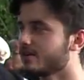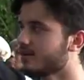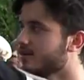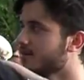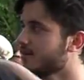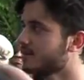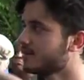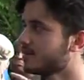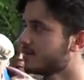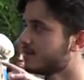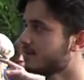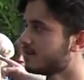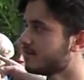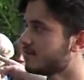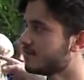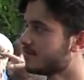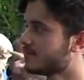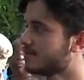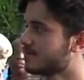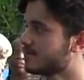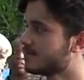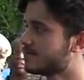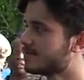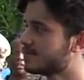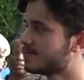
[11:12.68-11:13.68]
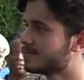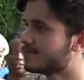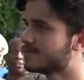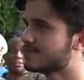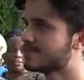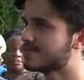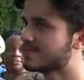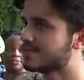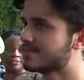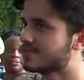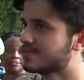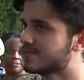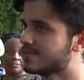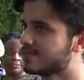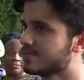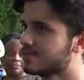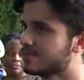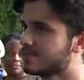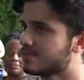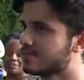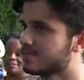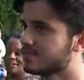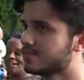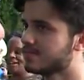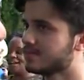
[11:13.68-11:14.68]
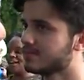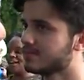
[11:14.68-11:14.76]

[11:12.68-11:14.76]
[no speech]